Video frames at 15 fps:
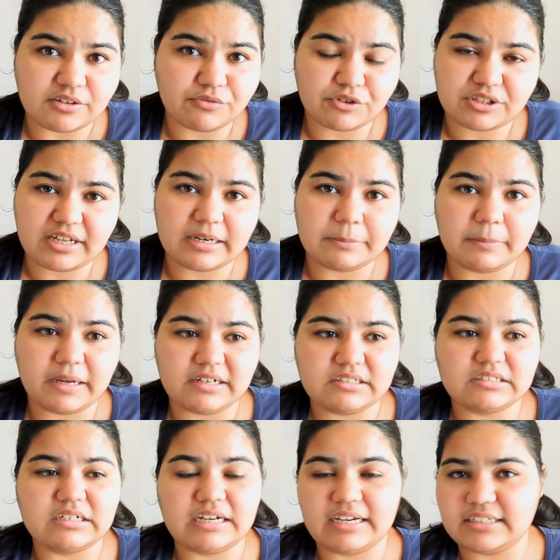for that
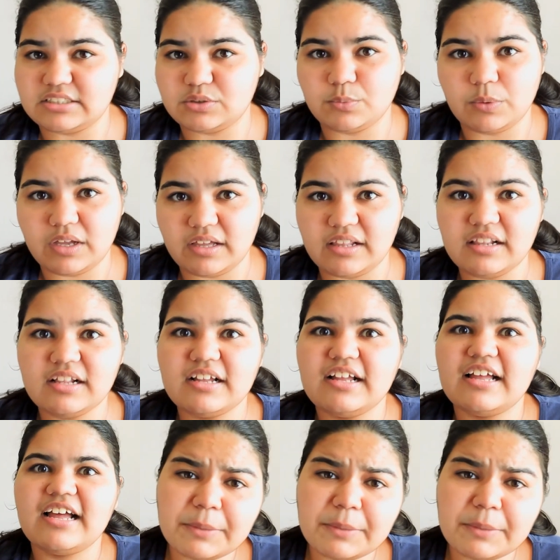matter as well.